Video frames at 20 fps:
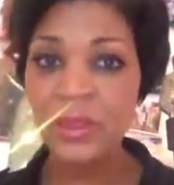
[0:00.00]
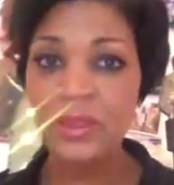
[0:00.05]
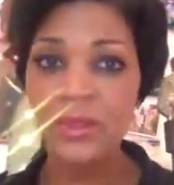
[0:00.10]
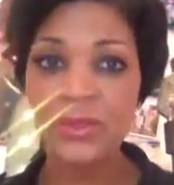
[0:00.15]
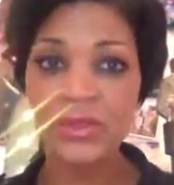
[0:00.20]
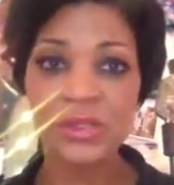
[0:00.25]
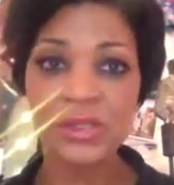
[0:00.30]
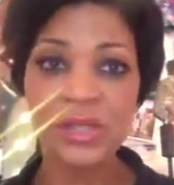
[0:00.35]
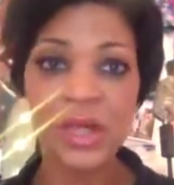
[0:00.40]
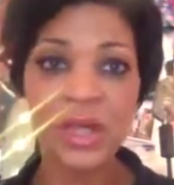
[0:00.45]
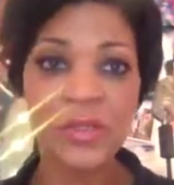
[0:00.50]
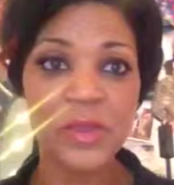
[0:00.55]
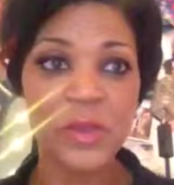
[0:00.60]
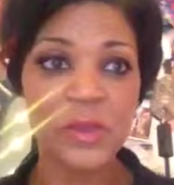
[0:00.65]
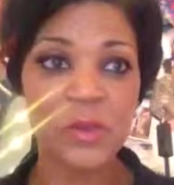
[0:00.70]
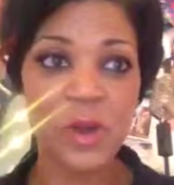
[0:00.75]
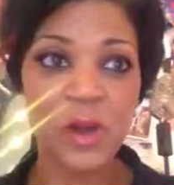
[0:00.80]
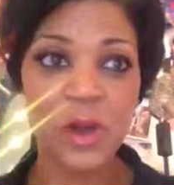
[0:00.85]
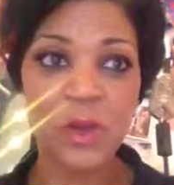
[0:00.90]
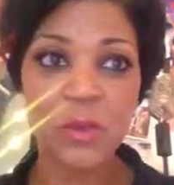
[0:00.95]
There's
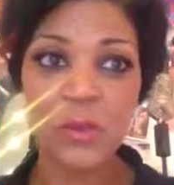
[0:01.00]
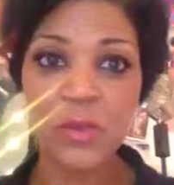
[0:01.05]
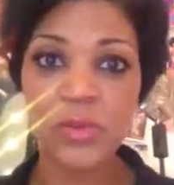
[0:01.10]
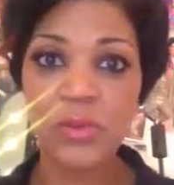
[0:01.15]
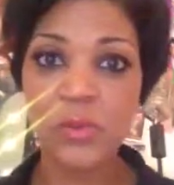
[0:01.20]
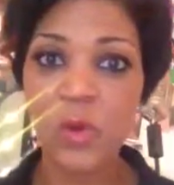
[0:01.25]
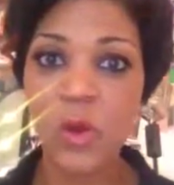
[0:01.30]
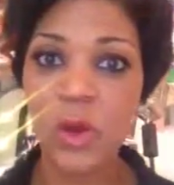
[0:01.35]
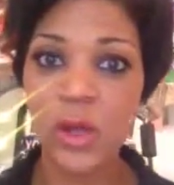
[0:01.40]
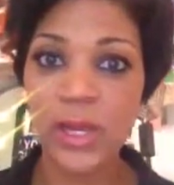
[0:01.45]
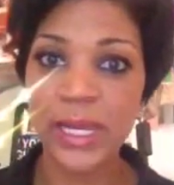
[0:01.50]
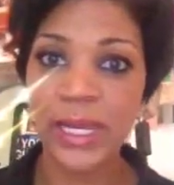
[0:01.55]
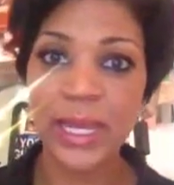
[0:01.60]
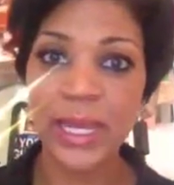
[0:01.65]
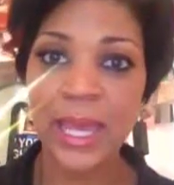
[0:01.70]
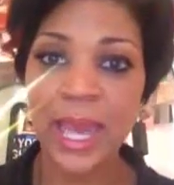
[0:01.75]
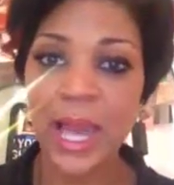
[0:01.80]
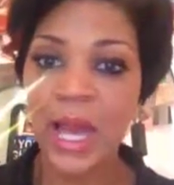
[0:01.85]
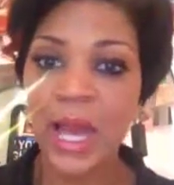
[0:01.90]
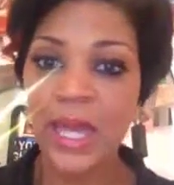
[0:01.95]
nothing wrong with
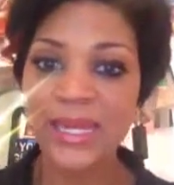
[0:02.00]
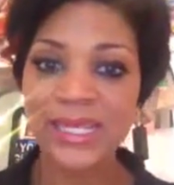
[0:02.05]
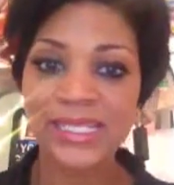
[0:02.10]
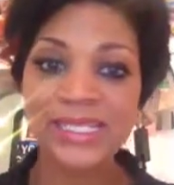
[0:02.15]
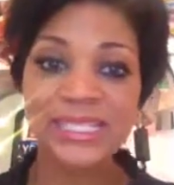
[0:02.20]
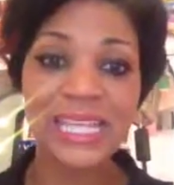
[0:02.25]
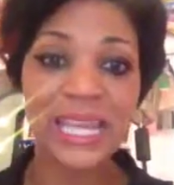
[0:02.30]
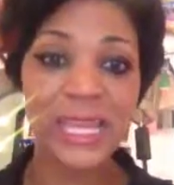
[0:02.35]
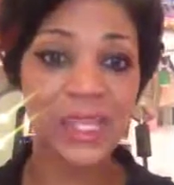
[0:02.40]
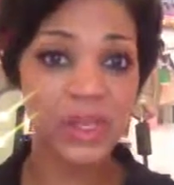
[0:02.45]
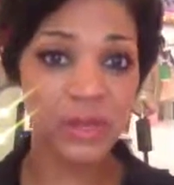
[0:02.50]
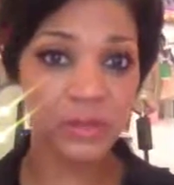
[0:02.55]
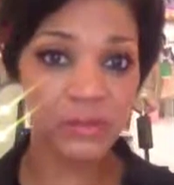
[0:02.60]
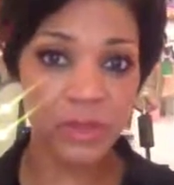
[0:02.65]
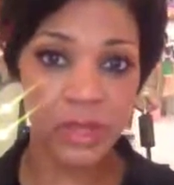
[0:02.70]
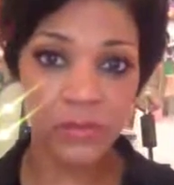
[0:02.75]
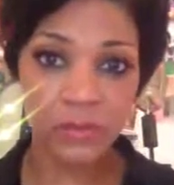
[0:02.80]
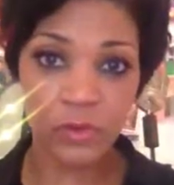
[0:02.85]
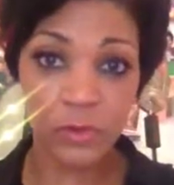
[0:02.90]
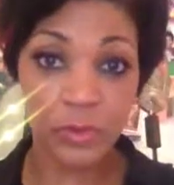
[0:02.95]
wanting an executive
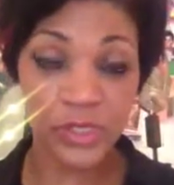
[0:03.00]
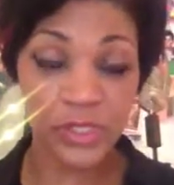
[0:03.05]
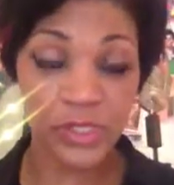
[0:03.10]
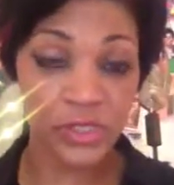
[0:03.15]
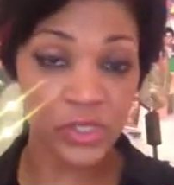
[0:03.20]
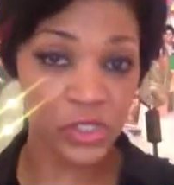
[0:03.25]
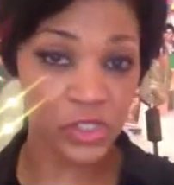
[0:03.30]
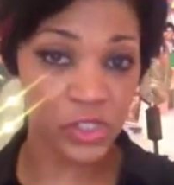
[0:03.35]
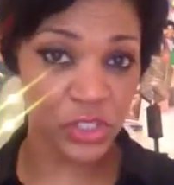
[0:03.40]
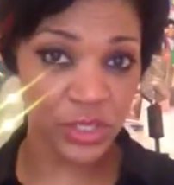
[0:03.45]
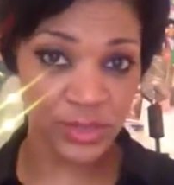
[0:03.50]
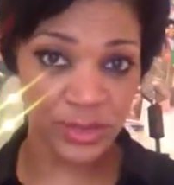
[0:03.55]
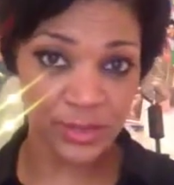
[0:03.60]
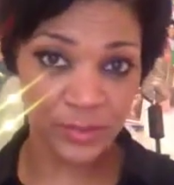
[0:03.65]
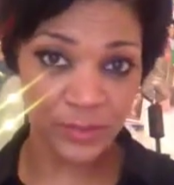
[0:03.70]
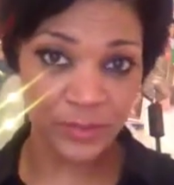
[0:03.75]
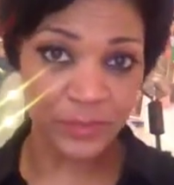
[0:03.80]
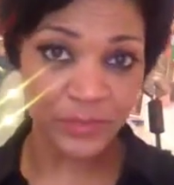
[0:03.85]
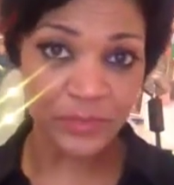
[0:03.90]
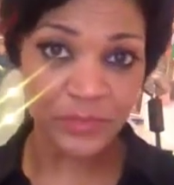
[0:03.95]
level
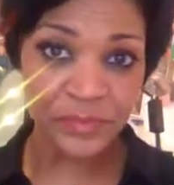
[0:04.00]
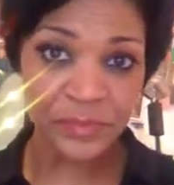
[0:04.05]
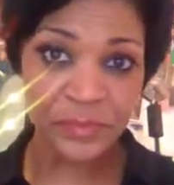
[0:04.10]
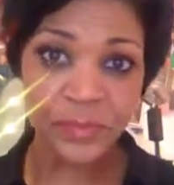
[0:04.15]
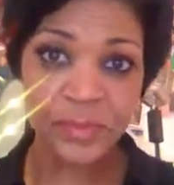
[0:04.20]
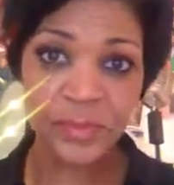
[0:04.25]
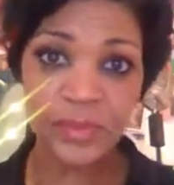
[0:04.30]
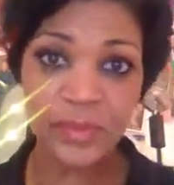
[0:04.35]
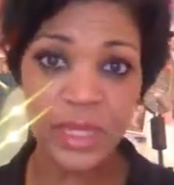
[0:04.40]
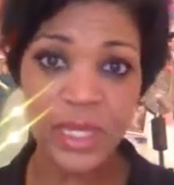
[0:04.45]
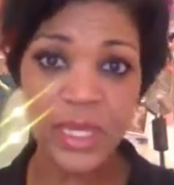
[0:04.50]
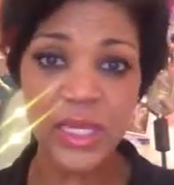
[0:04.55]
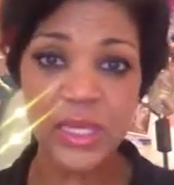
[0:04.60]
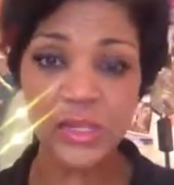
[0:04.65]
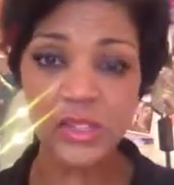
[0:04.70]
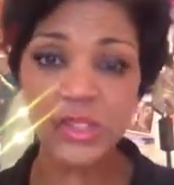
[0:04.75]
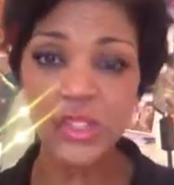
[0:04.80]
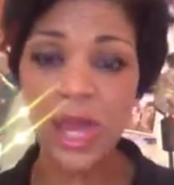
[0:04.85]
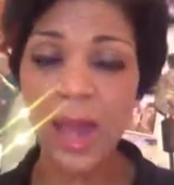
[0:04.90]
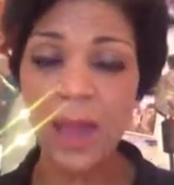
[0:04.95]
position in
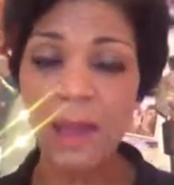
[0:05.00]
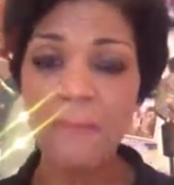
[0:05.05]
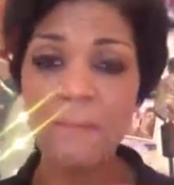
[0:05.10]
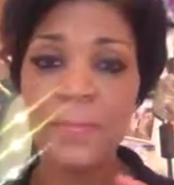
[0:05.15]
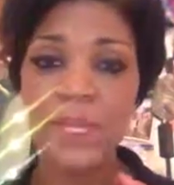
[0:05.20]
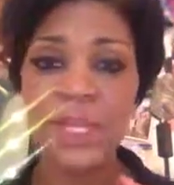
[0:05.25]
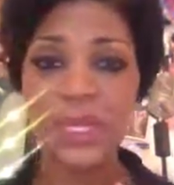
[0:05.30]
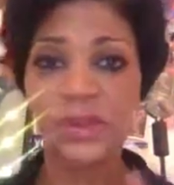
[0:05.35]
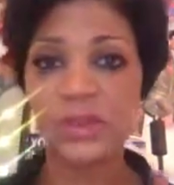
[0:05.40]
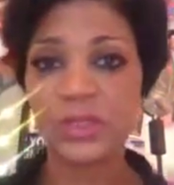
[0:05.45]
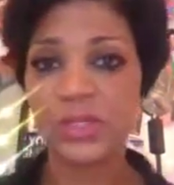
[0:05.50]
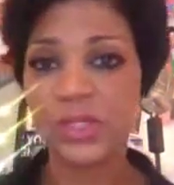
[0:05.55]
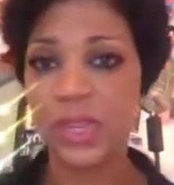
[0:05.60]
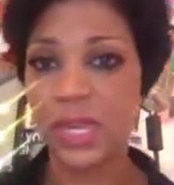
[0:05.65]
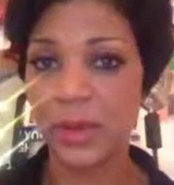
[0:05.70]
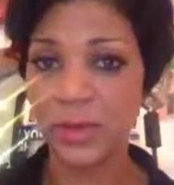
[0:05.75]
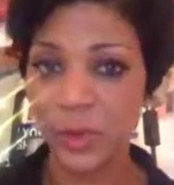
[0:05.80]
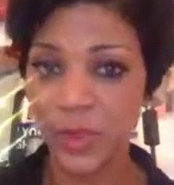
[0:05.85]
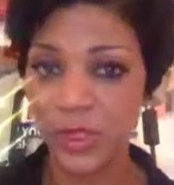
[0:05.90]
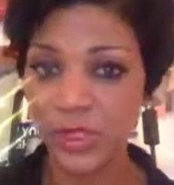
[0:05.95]
a job. Many of the
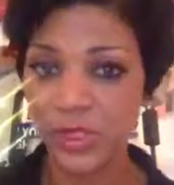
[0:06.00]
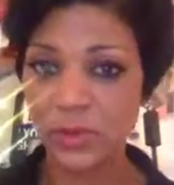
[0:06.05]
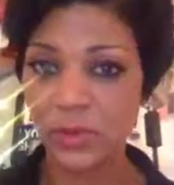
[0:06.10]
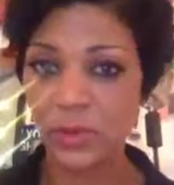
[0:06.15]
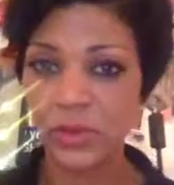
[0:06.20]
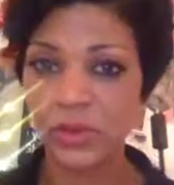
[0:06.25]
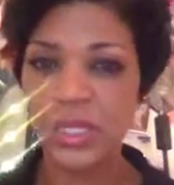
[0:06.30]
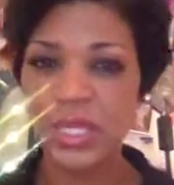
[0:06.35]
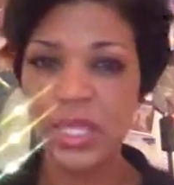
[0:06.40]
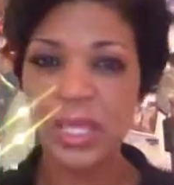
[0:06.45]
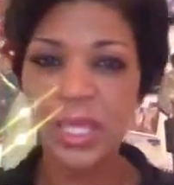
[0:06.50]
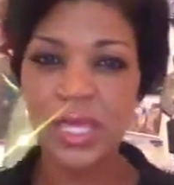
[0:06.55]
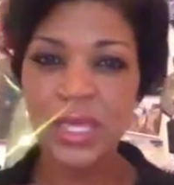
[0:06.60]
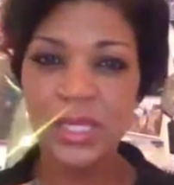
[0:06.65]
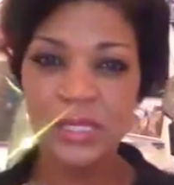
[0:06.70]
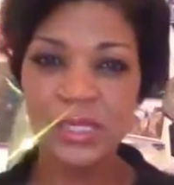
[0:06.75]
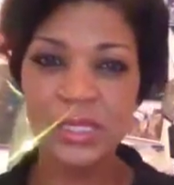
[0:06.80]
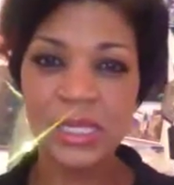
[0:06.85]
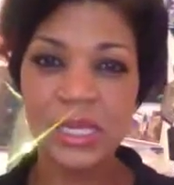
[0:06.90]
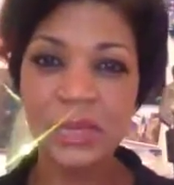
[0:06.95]
same principles,
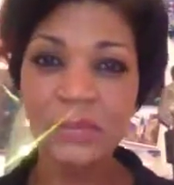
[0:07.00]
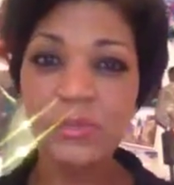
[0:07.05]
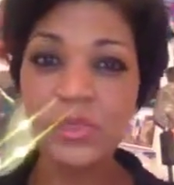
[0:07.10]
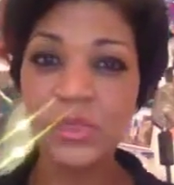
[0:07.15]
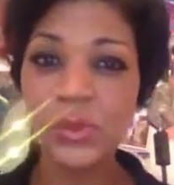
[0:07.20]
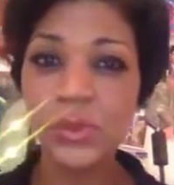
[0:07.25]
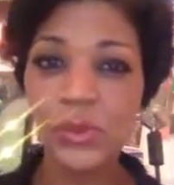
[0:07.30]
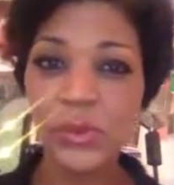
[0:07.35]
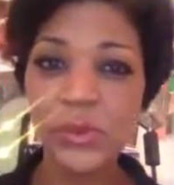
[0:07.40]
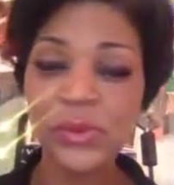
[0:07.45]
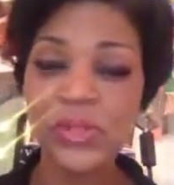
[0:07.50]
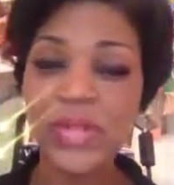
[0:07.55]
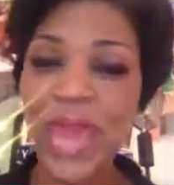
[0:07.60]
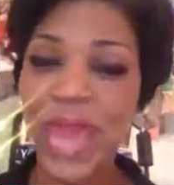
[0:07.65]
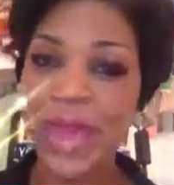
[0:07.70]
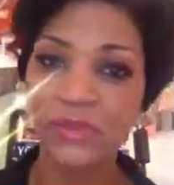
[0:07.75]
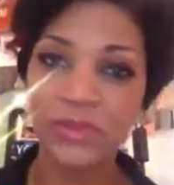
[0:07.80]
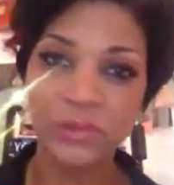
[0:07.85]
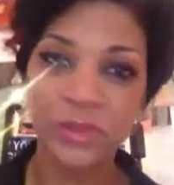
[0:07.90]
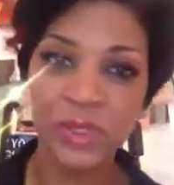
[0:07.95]
same tools
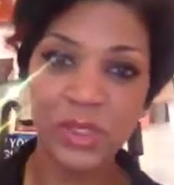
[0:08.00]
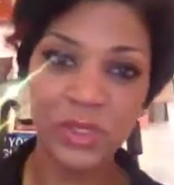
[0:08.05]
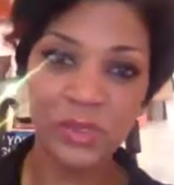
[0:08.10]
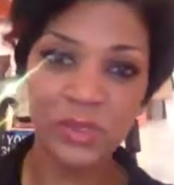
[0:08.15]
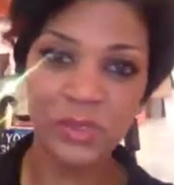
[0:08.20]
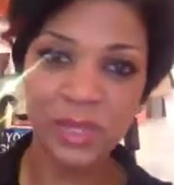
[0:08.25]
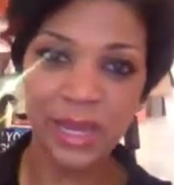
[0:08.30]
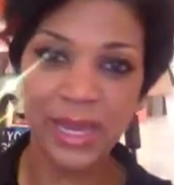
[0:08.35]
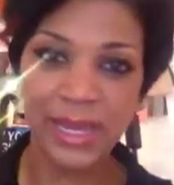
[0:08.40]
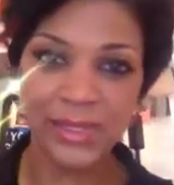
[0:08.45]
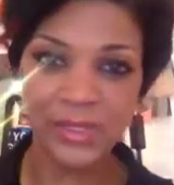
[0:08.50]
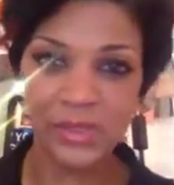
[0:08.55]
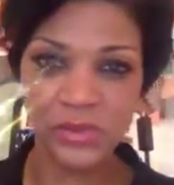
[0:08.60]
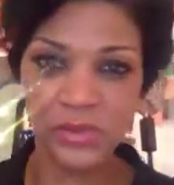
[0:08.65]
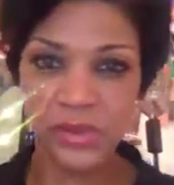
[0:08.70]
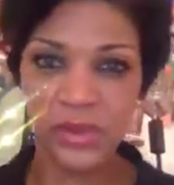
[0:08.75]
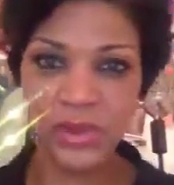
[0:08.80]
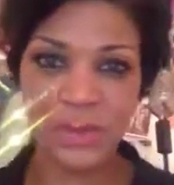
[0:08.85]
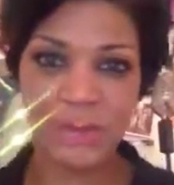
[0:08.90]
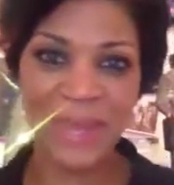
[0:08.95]
have to be utilized in
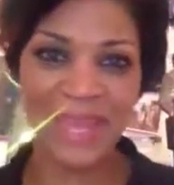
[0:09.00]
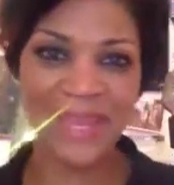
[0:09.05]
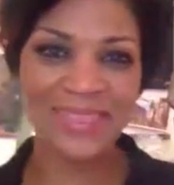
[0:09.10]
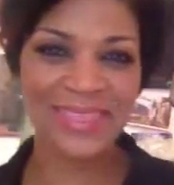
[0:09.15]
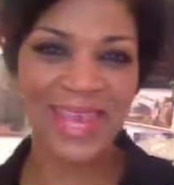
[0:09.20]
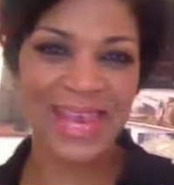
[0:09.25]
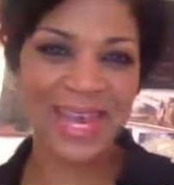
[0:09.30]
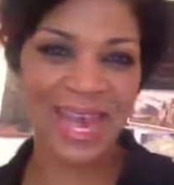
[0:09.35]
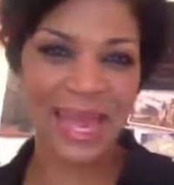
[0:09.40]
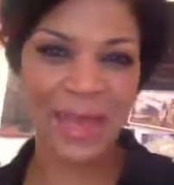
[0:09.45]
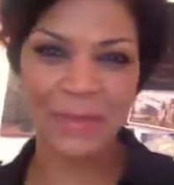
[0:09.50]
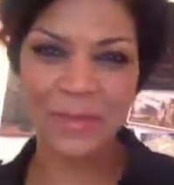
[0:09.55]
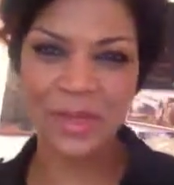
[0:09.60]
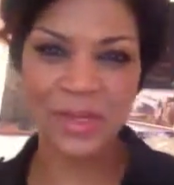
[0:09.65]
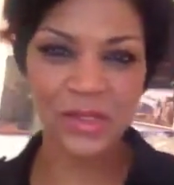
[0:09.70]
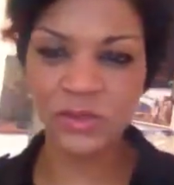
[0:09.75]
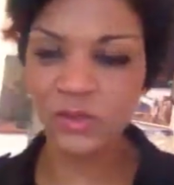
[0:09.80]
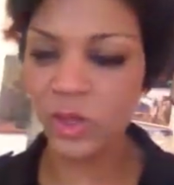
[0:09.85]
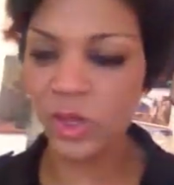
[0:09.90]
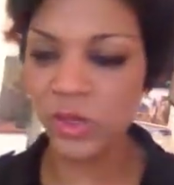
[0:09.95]
order to make that
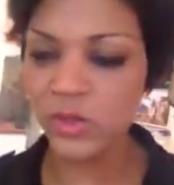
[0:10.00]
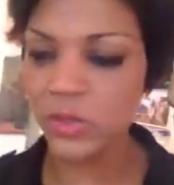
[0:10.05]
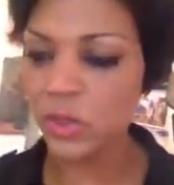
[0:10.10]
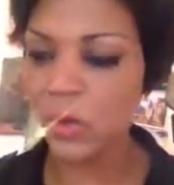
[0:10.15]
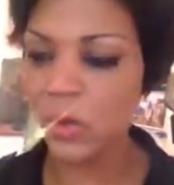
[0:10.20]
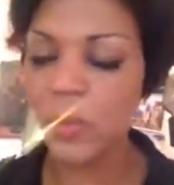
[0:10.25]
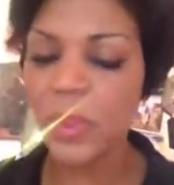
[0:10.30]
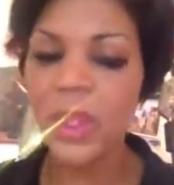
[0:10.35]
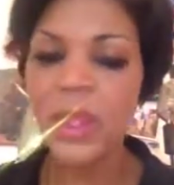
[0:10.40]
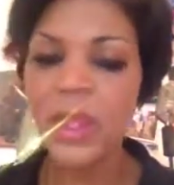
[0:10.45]
happen as well. So